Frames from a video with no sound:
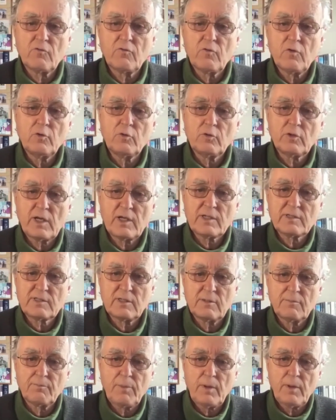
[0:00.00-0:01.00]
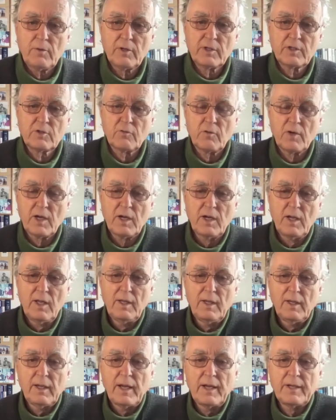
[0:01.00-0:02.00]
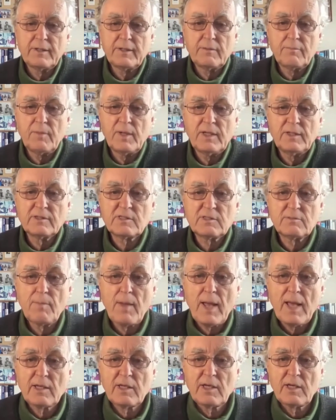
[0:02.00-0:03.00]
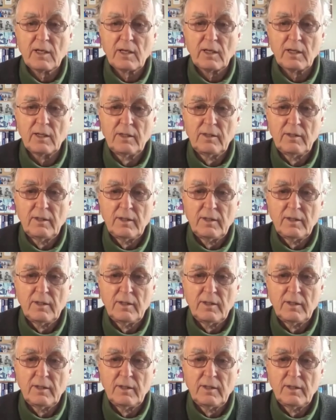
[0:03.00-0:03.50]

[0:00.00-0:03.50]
root as in poetry, and it means making.